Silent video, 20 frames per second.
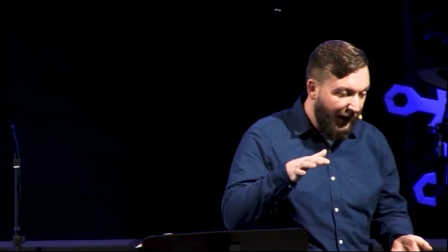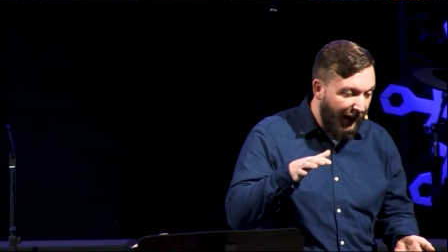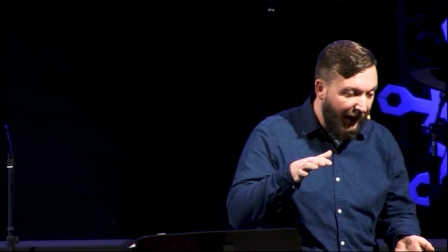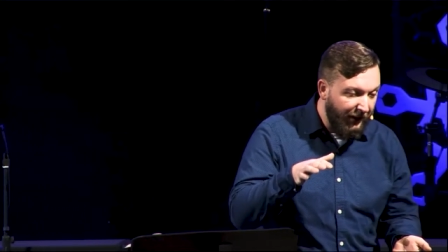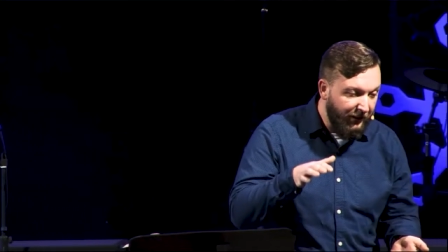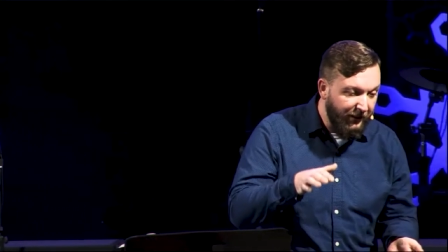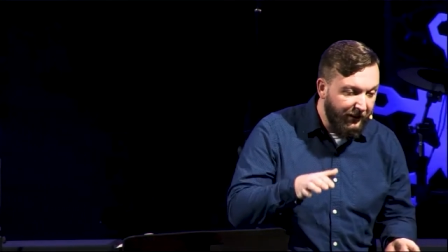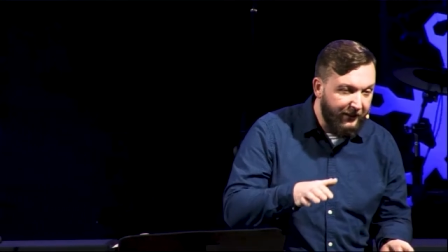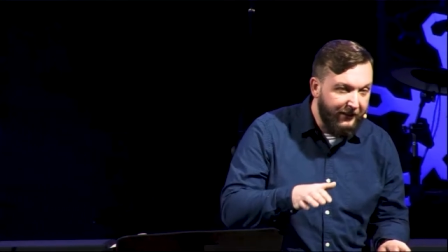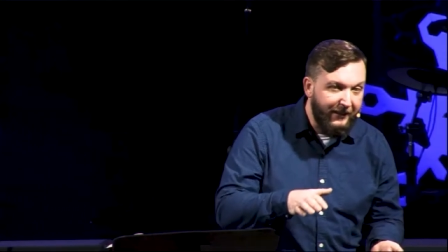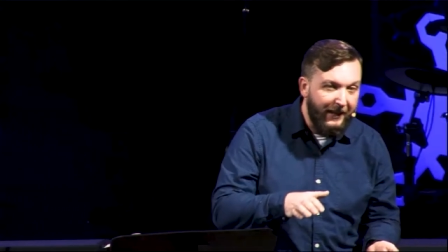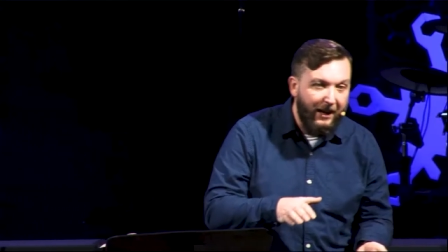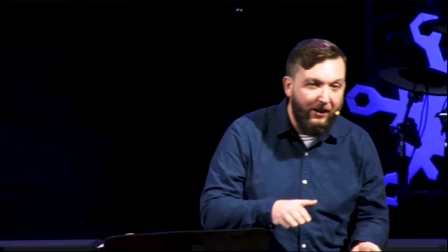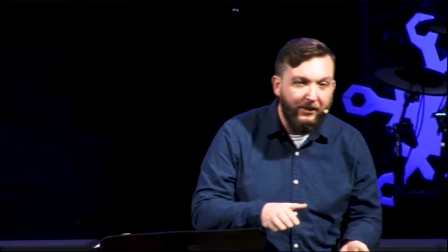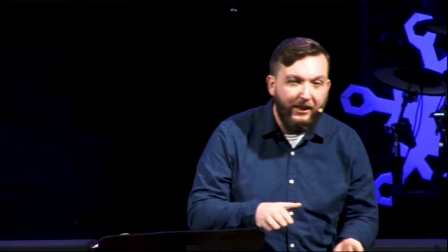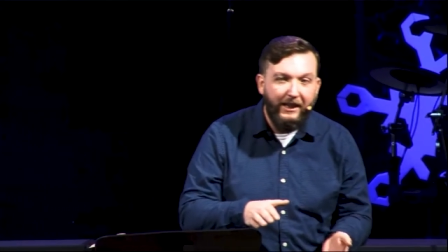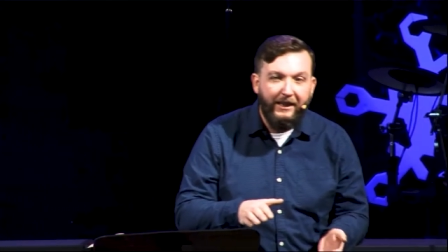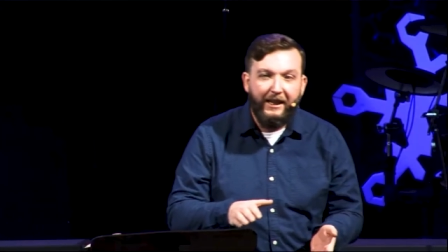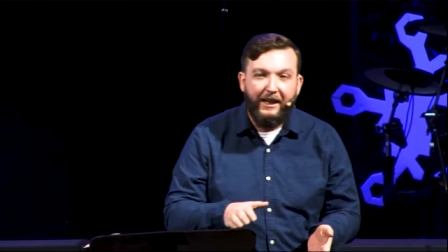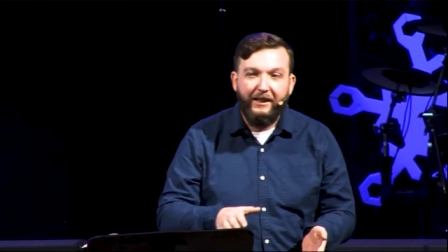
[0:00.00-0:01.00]
I look
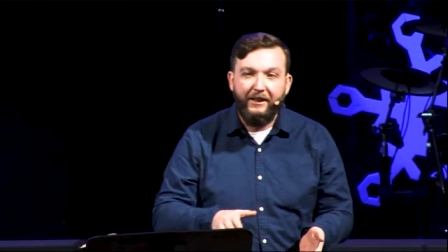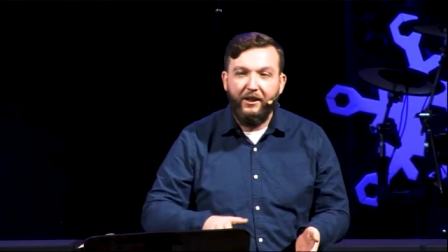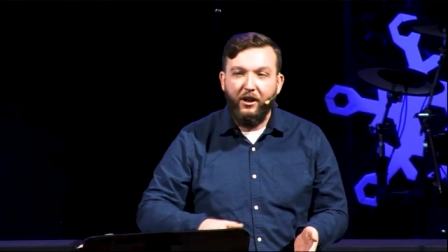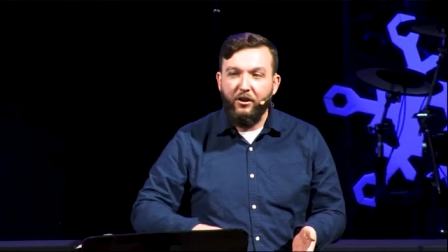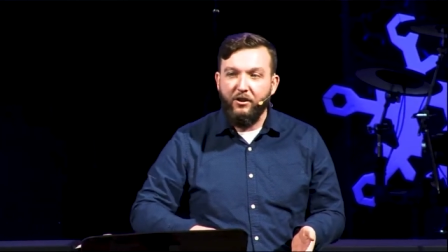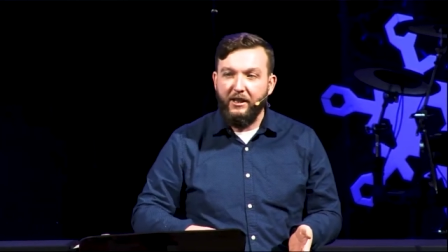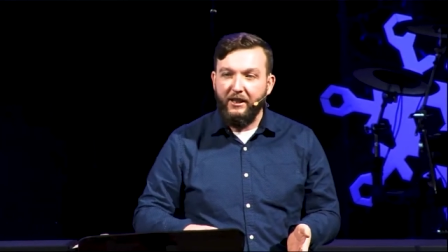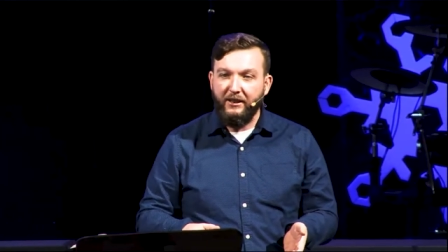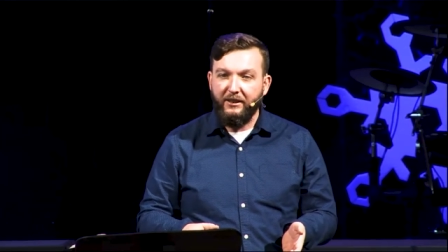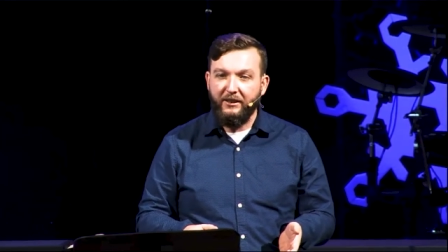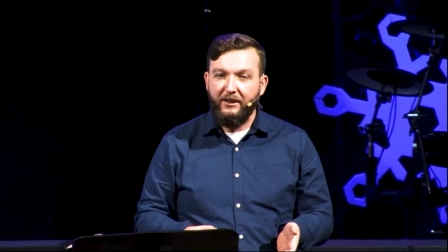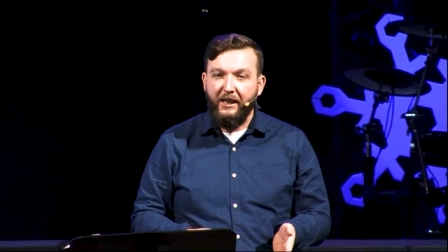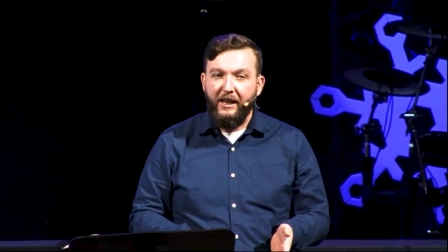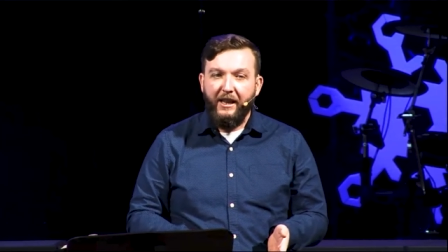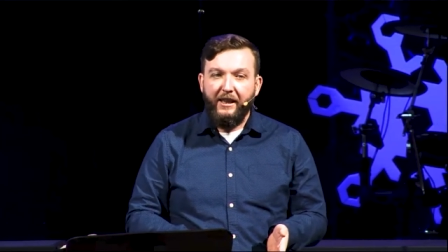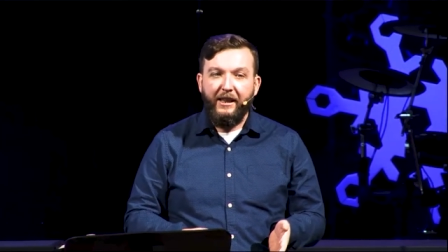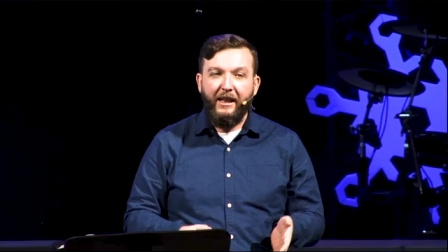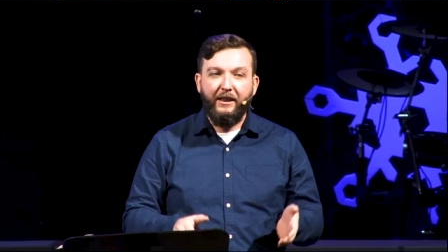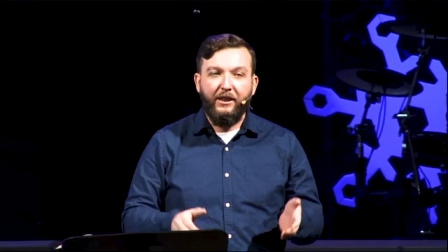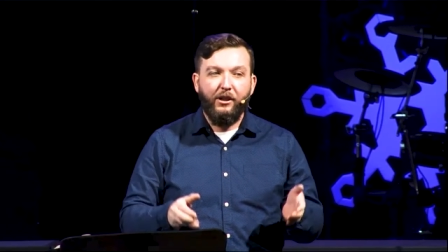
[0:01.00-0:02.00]
down and I notice
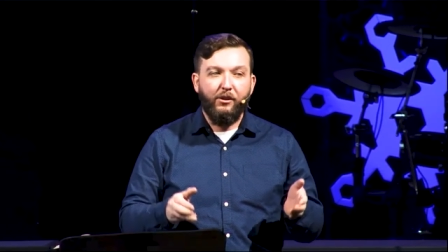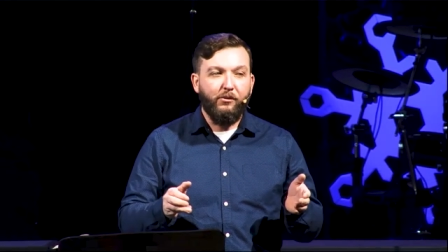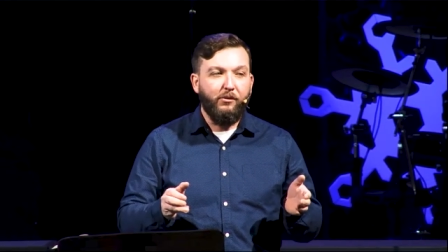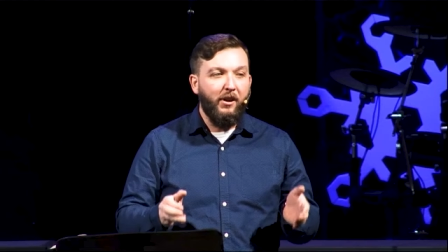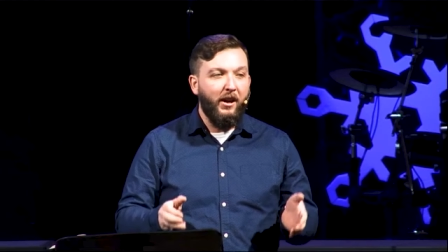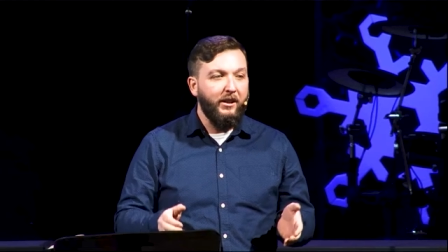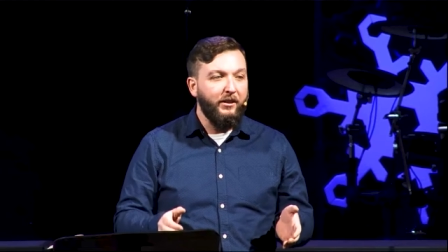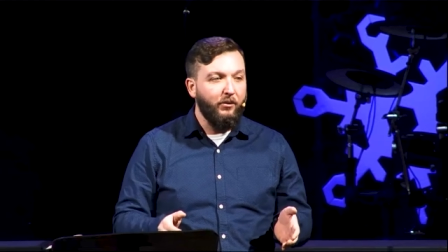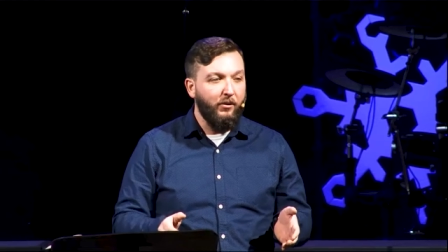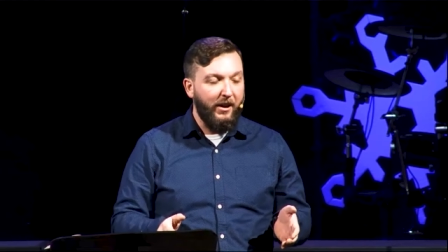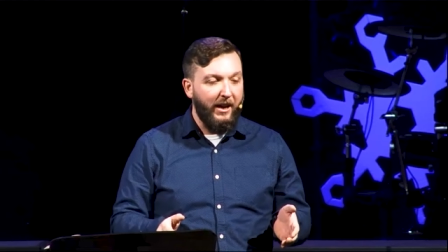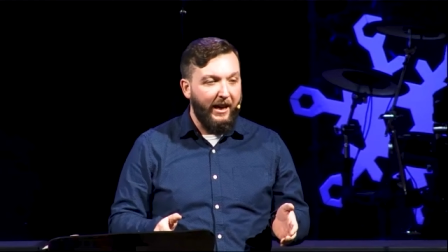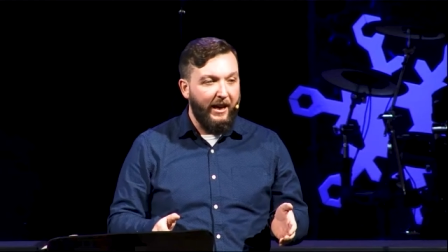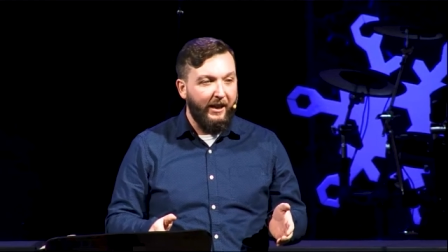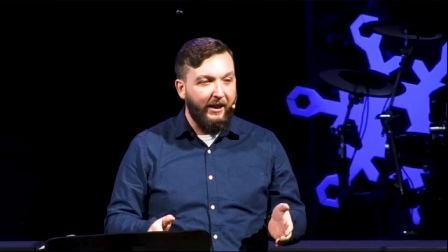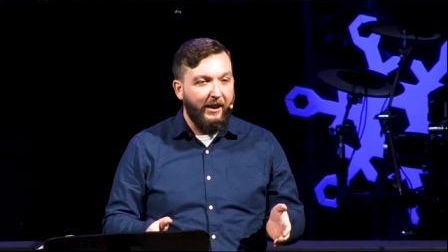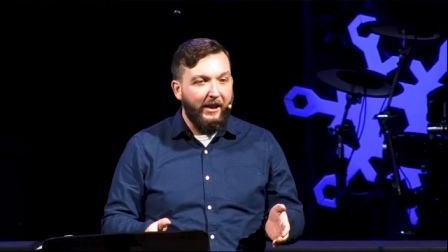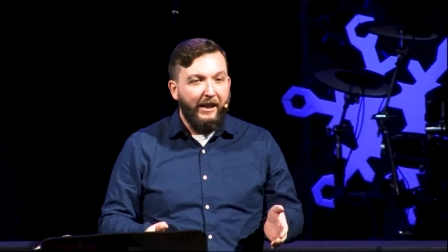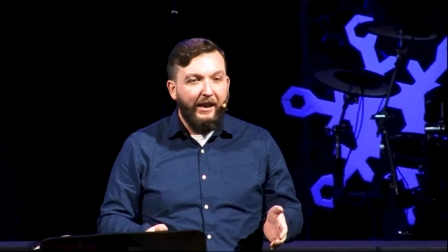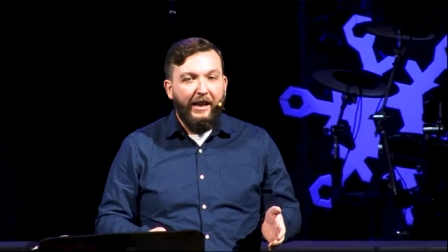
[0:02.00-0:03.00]
that the
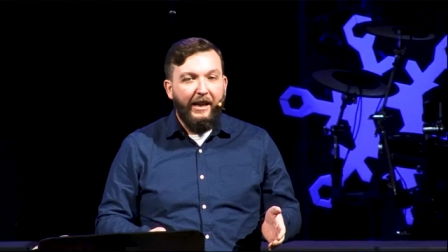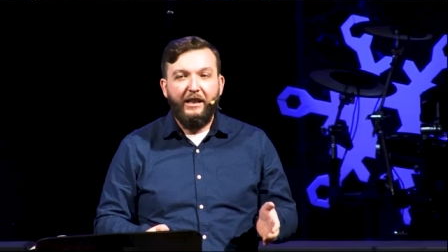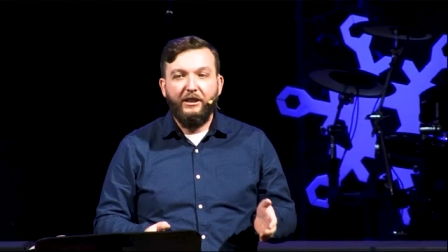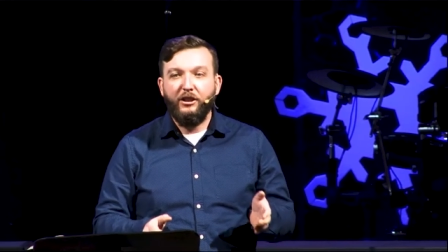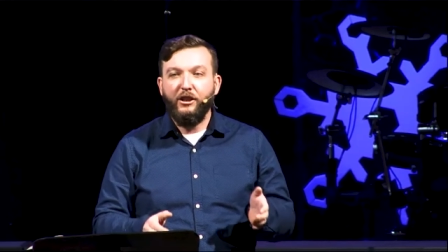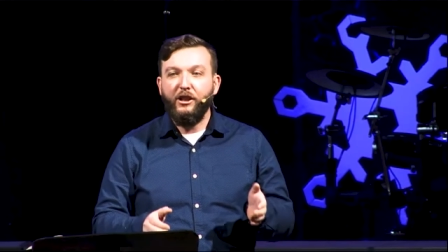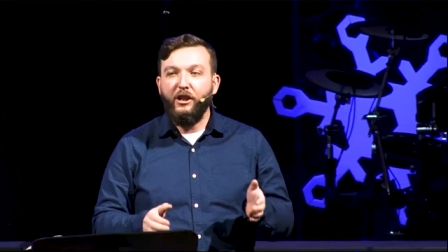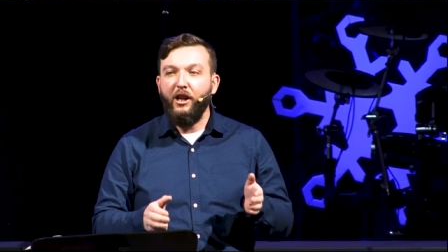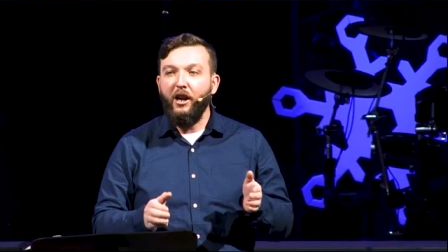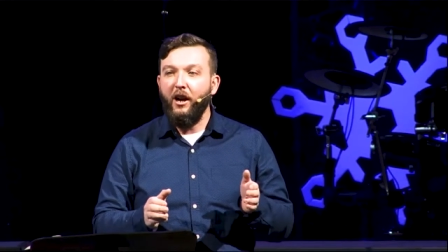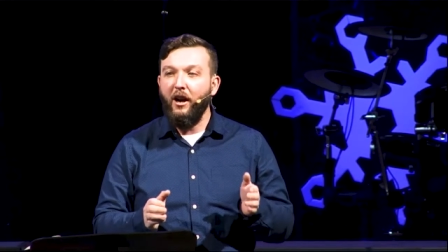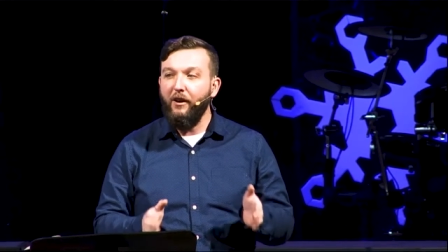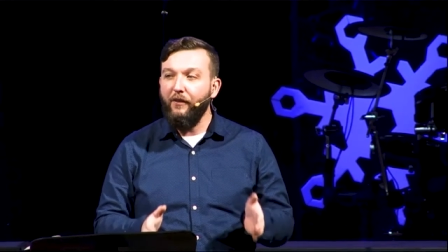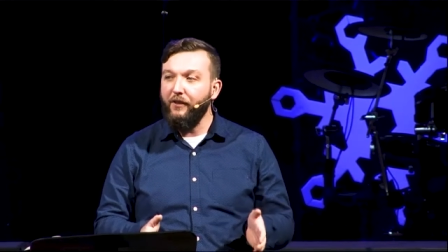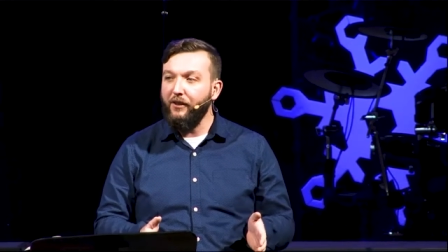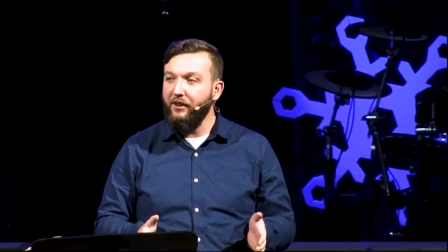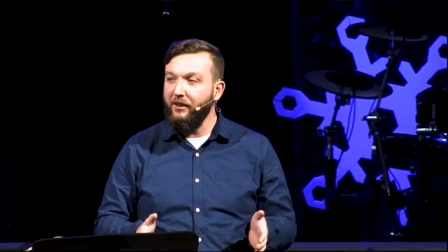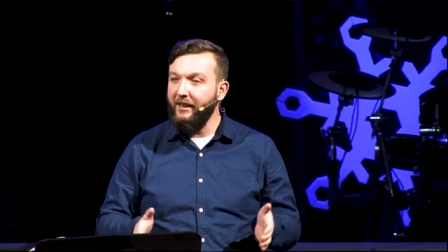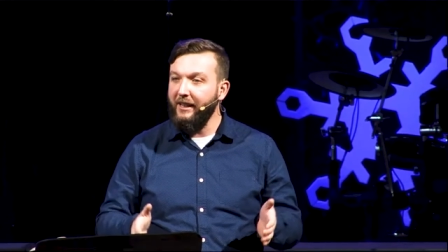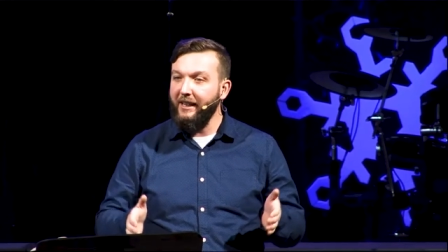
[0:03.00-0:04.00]
runway is
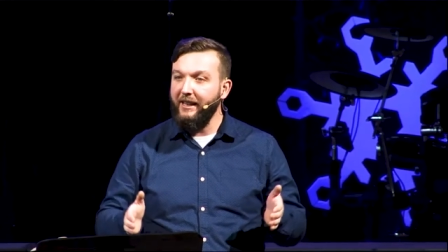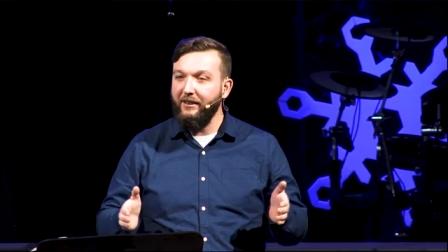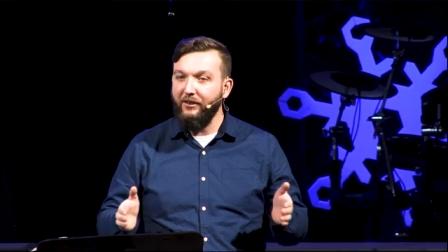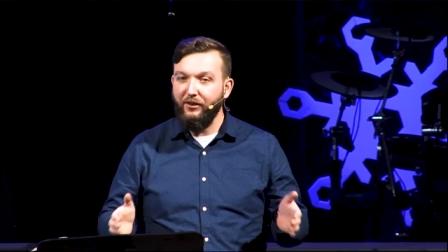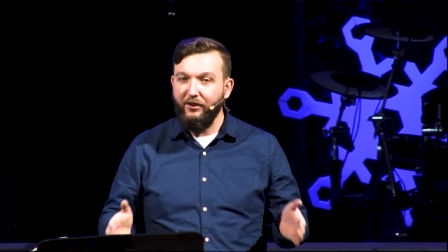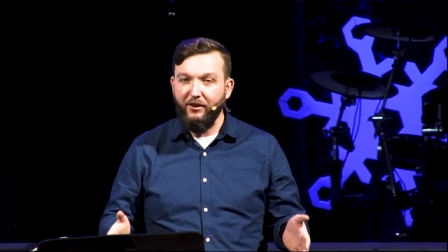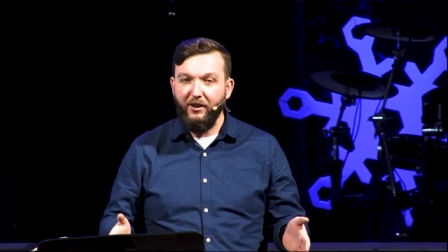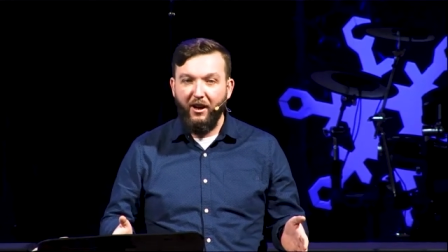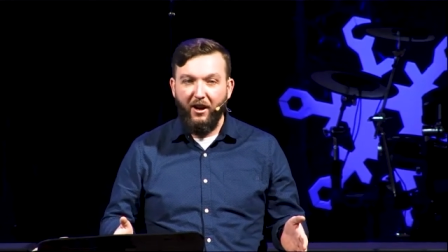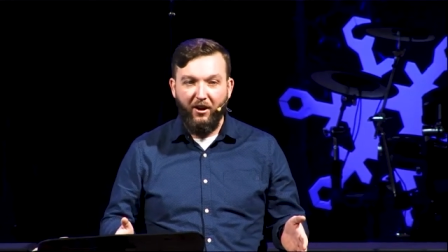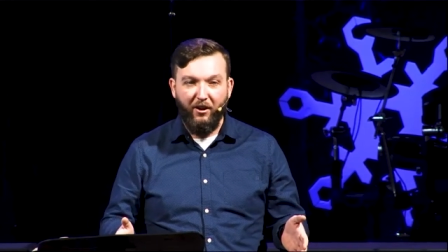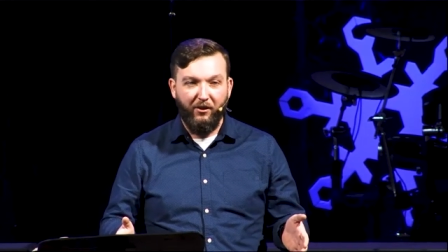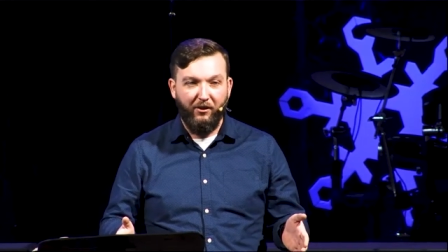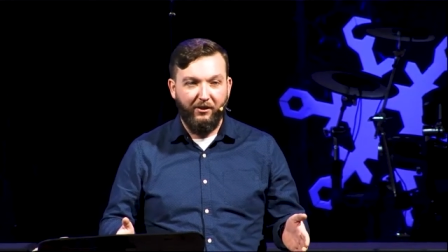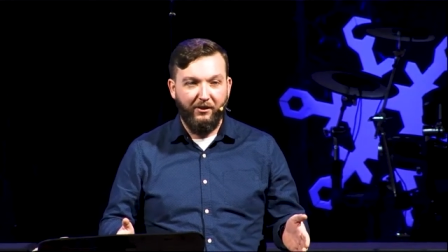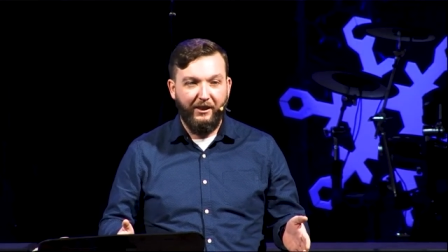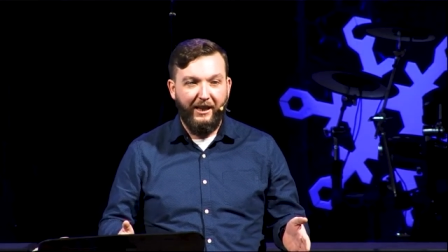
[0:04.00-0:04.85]
covered in snow.